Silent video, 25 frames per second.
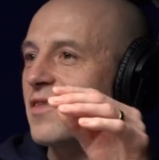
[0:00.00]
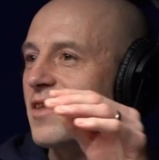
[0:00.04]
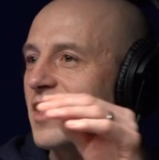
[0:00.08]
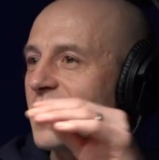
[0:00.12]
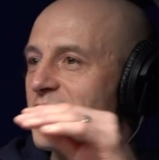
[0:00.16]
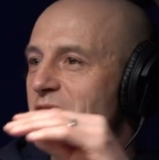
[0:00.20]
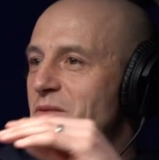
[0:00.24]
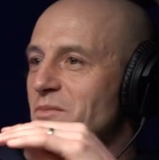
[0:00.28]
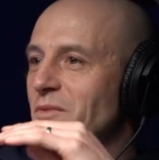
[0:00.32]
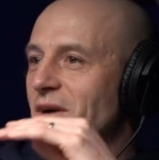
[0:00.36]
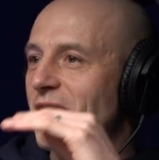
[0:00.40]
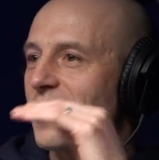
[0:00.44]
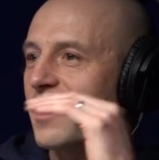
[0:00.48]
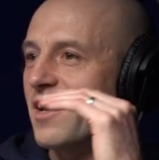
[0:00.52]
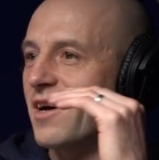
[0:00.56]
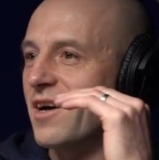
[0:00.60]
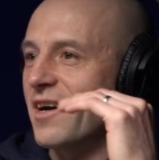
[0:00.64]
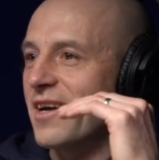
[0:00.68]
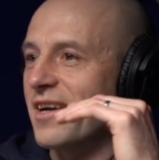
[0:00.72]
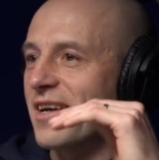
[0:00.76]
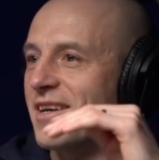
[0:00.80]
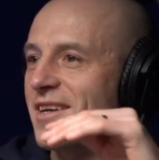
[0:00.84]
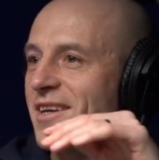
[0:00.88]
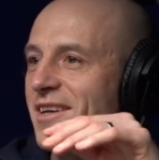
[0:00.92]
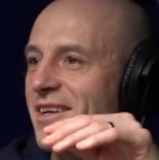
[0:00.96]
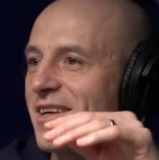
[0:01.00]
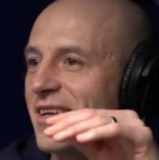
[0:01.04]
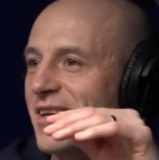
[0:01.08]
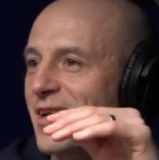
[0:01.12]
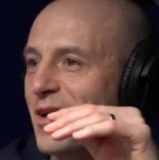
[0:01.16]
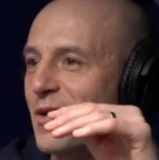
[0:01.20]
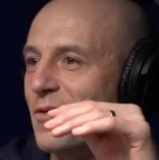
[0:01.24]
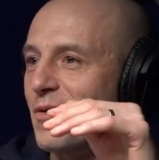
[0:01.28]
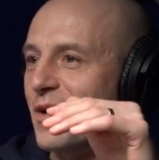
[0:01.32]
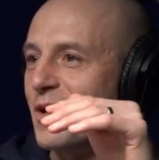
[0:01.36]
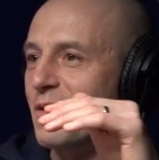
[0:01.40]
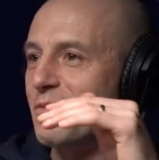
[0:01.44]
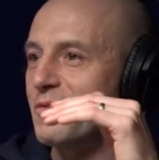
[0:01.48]
that's my like you
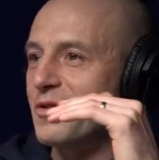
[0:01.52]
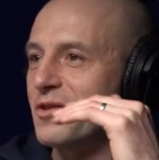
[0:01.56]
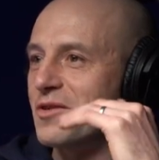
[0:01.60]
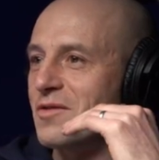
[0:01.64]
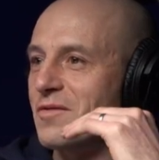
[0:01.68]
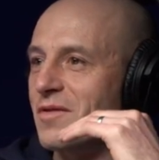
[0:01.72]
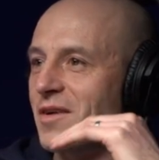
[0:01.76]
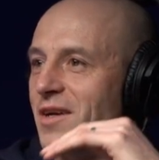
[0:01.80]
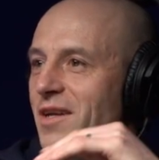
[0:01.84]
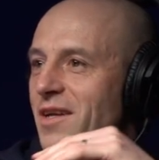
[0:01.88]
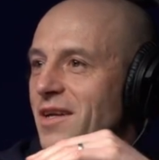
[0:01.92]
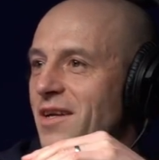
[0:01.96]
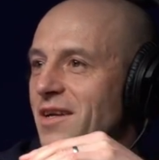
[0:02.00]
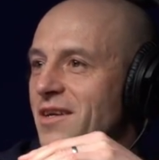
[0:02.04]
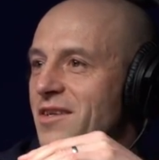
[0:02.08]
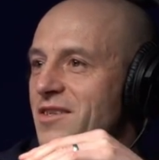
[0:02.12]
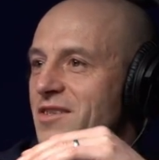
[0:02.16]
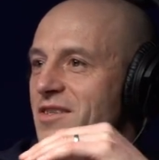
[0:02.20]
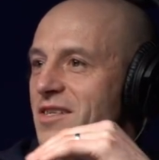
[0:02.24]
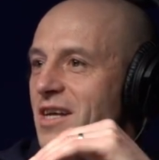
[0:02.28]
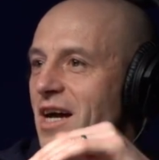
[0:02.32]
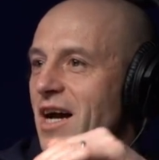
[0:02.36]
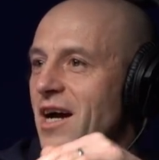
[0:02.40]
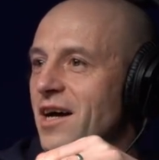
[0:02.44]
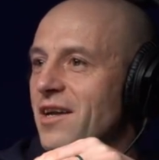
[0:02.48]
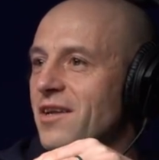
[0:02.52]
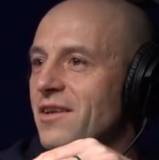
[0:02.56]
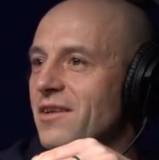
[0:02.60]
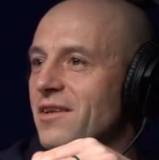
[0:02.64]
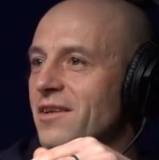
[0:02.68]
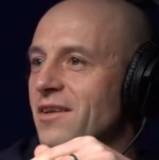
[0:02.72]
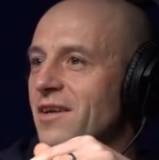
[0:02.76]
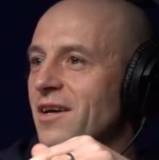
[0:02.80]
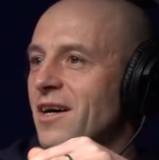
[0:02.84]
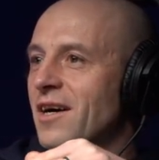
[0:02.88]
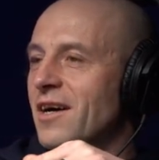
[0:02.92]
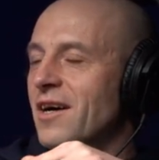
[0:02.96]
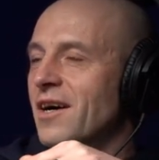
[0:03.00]
know when i'm just feeling sad
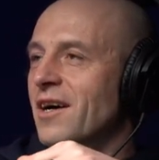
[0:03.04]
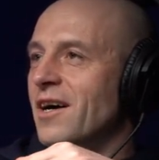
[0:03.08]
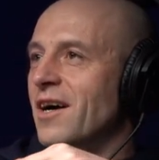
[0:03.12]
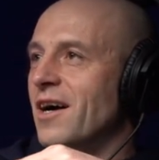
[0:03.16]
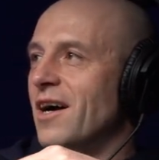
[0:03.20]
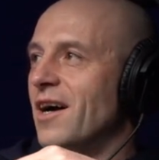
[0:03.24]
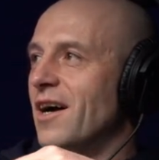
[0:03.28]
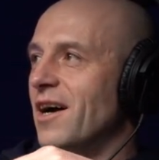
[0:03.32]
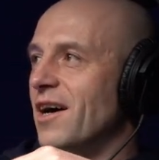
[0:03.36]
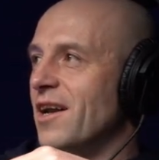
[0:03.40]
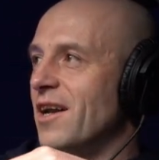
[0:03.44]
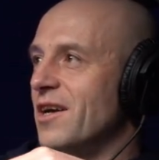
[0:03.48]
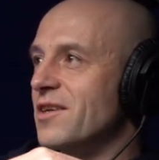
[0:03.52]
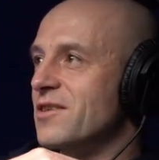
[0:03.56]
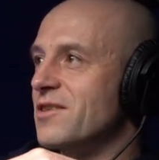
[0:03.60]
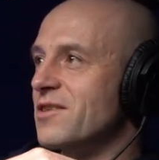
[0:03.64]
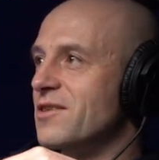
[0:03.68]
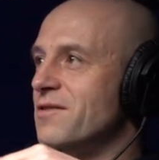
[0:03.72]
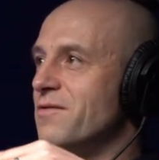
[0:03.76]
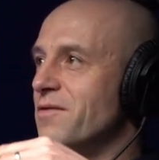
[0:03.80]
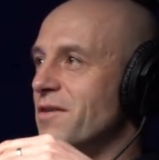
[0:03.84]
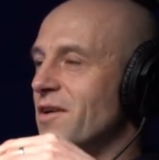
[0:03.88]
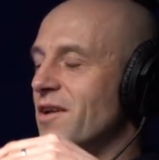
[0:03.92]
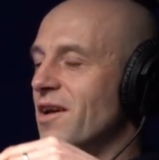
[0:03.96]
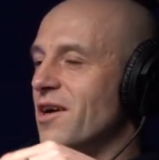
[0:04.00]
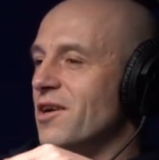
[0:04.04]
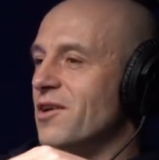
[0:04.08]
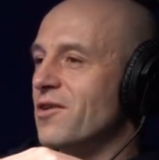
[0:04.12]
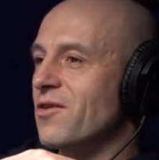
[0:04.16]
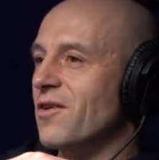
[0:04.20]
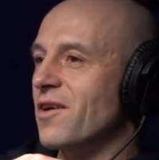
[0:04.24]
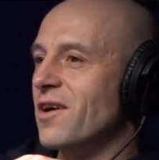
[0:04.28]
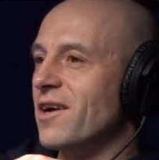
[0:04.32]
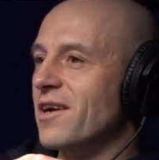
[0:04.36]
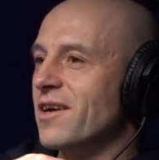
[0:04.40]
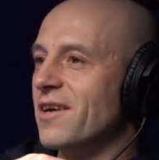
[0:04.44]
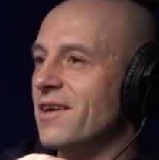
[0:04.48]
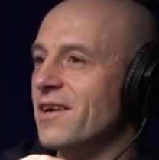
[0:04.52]
and and i just feel like
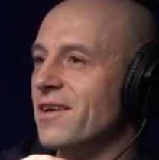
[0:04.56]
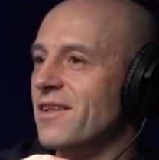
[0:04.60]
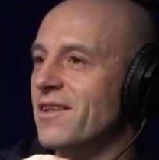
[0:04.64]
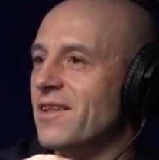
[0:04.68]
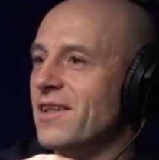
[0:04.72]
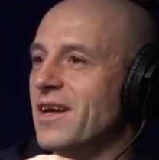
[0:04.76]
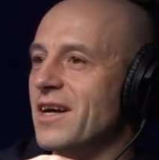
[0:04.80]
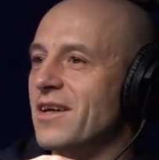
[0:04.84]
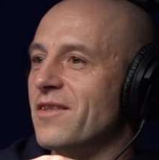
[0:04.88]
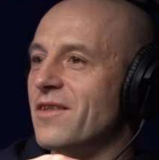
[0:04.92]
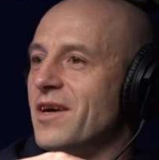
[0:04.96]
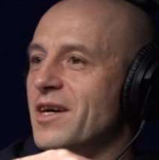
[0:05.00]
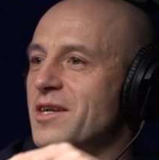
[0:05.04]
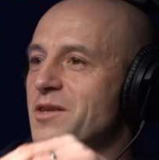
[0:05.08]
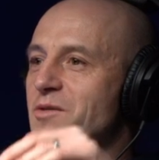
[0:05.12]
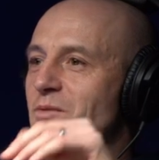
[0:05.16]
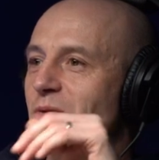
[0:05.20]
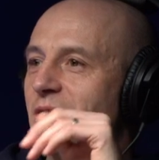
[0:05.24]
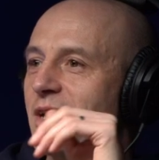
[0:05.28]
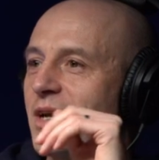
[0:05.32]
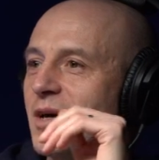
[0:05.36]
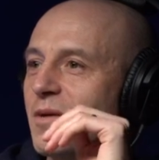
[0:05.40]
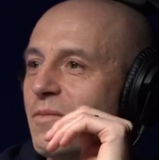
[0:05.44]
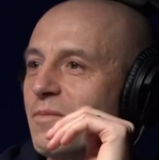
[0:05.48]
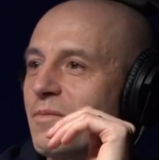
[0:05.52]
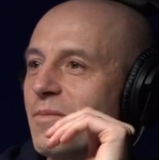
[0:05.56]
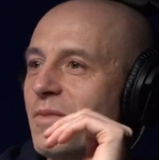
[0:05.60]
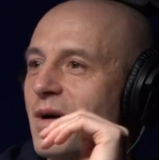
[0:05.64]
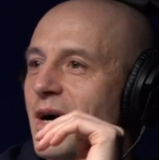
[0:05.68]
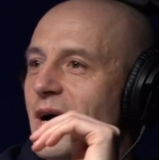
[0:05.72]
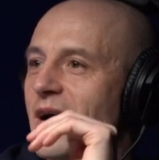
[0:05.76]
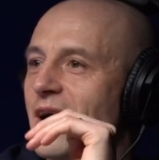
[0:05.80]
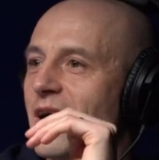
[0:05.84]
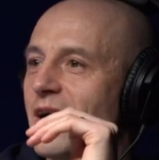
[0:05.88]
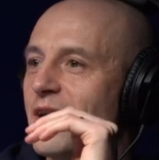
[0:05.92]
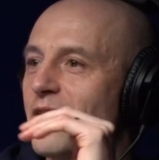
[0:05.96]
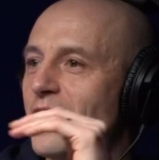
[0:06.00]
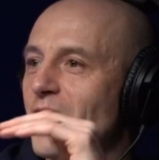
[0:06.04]
crying that that's when i'm
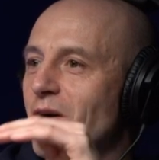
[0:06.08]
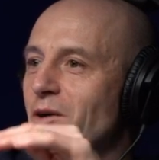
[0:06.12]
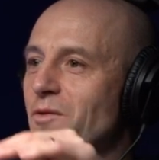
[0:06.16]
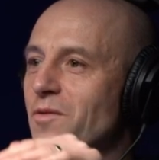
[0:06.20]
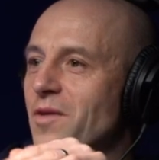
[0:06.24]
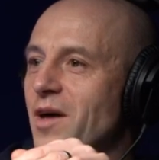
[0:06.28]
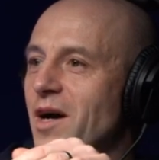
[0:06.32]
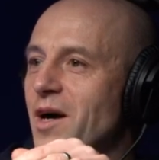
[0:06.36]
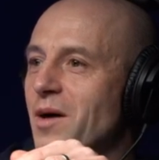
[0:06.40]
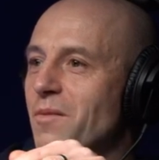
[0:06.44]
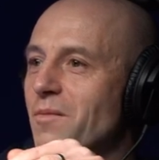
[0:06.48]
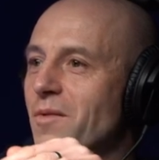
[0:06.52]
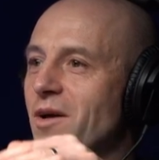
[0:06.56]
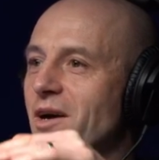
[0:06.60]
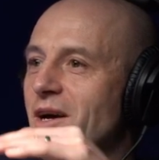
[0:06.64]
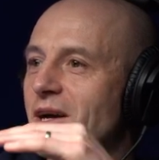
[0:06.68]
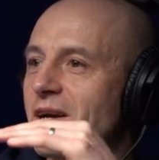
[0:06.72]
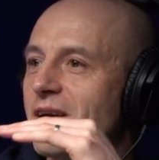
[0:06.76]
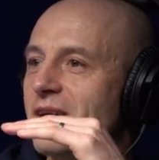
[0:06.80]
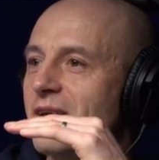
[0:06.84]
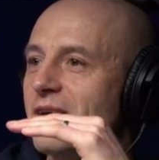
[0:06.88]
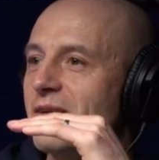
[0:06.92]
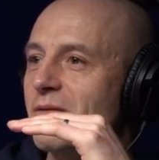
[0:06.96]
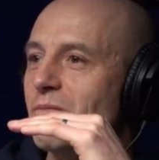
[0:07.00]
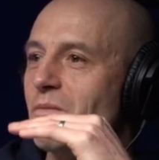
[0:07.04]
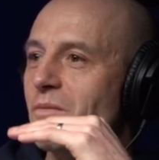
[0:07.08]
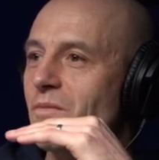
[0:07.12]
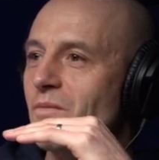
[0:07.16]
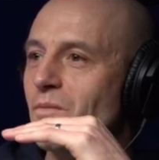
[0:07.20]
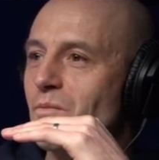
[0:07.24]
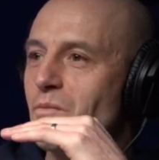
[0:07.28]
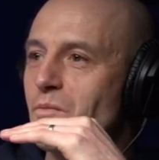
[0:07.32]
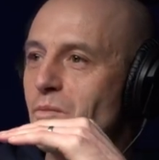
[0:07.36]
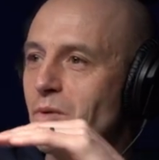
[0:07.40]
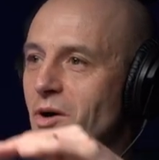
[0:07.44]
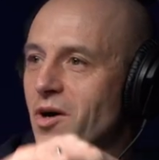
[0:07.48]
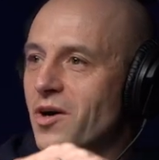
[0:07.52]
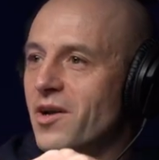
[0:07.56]
i know that i'm like
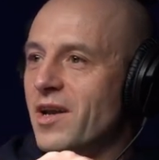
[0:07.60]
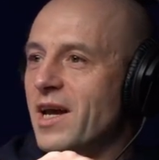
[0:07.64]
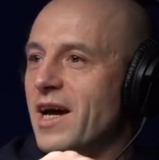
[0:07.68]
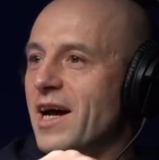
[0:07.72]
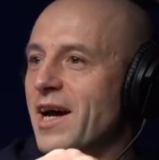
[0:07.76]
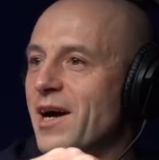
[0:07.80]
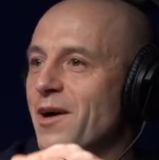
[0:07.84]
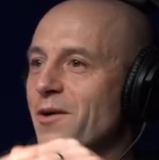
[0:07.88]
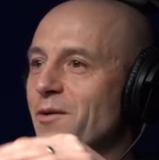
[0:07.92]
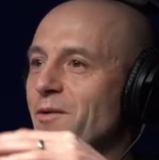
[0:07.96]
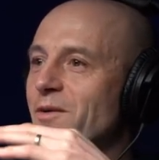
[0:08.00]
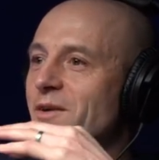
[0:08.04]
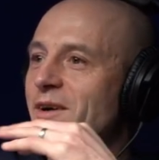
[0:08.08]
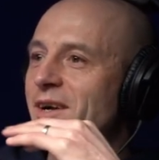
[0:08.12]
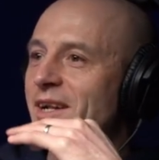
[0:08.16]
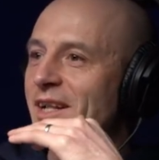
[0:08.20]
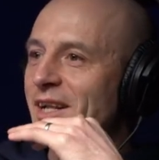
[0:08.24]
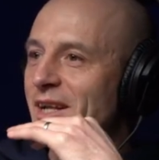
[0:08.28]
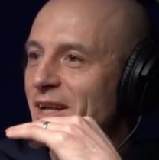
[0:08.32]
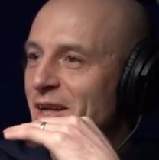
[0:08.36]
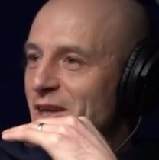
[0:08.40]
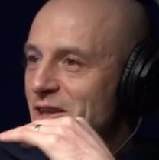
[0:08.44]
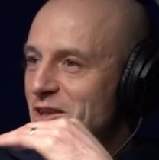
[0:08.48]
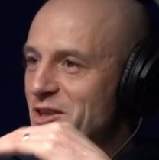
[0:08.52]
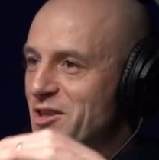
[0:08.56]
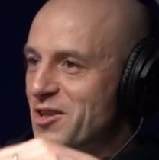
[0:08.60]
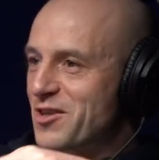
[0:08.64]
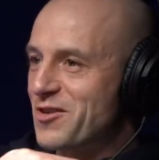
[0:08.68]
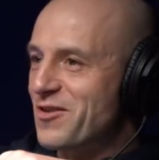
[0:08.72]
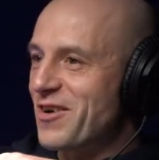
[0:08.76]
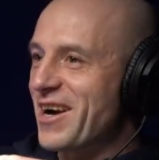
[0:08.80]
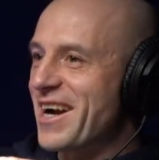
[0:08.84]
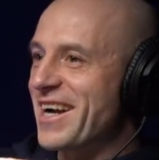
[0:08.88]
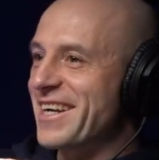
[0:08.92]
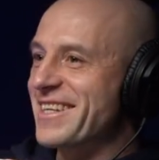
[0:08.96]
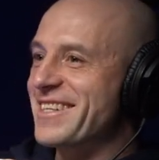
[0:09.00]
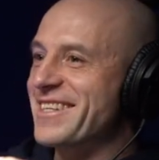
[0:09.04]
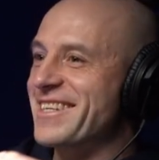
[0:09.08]
burnt out
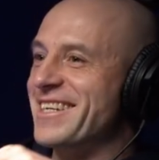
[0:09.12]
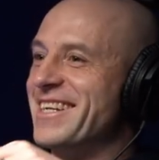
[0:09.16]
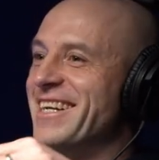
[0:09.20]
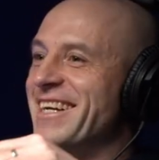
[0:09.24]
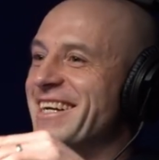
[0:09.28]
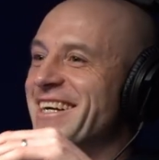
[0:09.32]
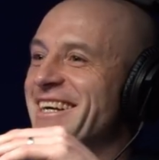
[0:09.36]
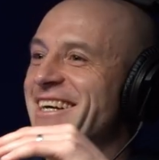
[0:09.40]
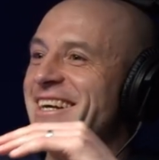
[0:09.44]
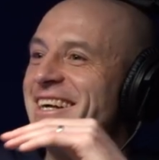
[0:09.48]
stressed